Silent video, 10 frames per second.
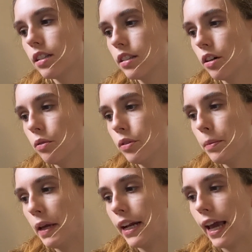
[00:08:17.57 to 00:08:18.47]
The only
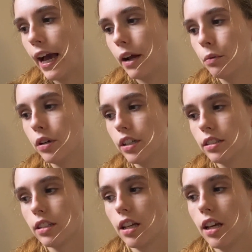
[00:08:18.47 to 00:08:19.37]
pain I had
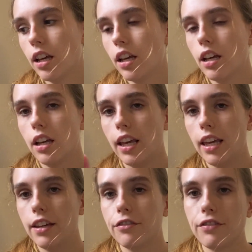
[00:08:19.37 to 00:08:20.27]
was
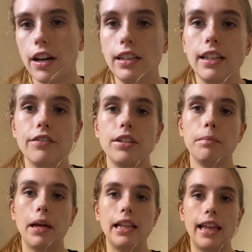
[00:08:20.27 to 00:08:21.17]
if I lifted
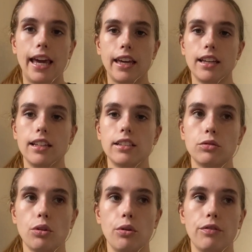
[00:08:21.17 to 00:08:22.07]
my leg.
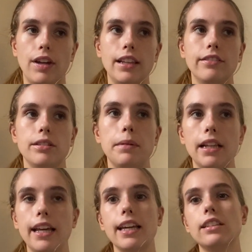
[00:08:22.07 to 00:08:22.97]
So if I lifted my
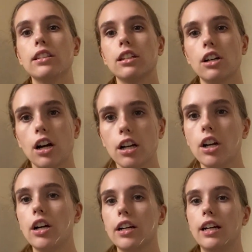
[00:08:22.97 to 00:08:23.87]
leg into the car,
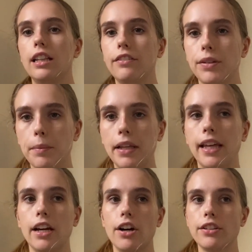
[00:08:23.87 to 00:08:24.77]
or I lifted my
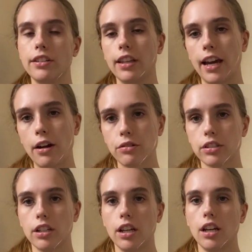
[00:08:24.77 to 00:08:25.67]
leg onto the couch
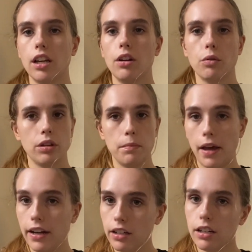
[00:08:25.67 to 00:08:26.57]
or the
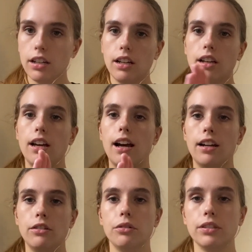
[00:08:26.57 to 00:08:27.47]
bed, I
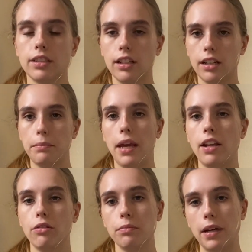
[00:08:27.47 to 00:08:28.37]
noticed a lot of
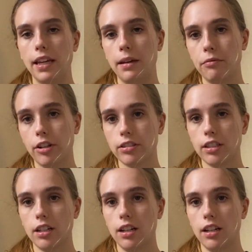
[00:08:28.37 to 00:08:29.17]
pain through my hip flexor.